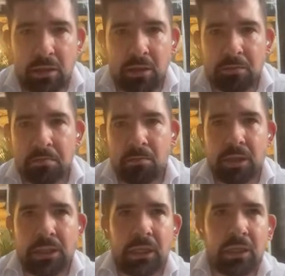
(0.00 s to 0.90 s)
it easier,
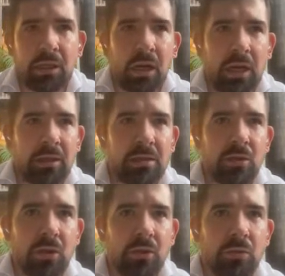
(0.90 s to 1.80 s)
basically the client
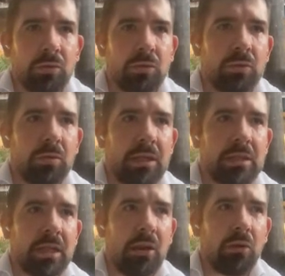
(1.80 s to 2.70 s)
is going to,
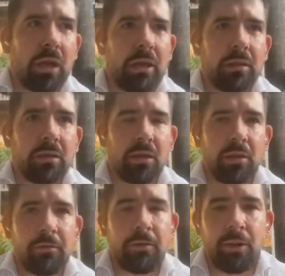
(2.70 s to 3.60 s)
let's say, allocate
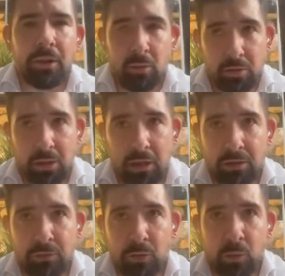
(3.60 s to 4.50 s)

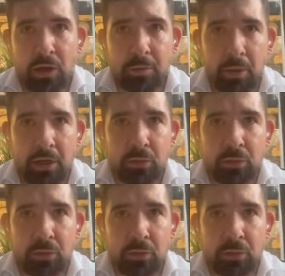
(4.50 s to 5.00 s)
$50,000 for wealth